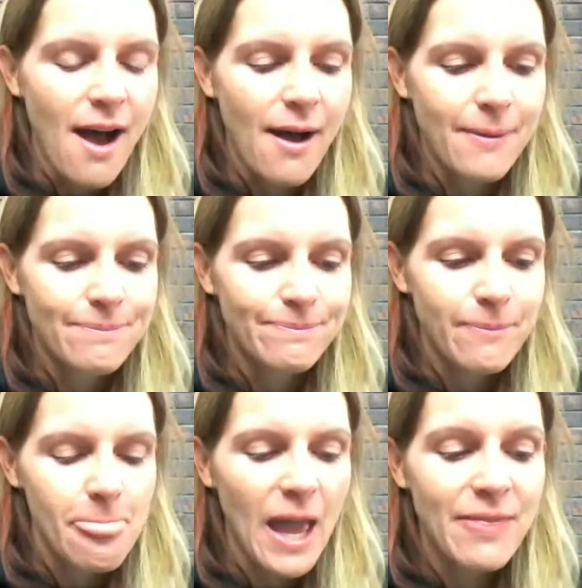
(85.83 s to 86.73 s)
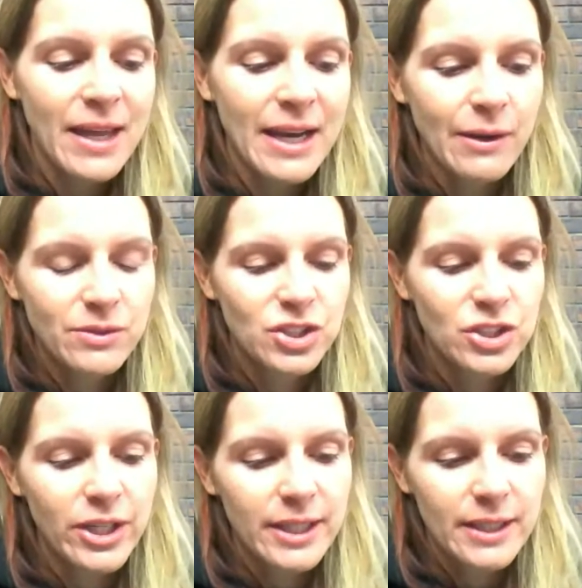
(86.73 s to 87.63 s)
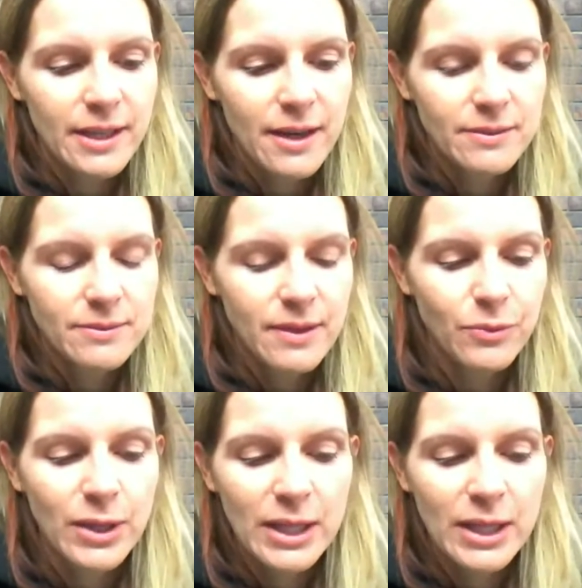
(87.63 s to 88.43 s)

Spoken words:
And then I started. We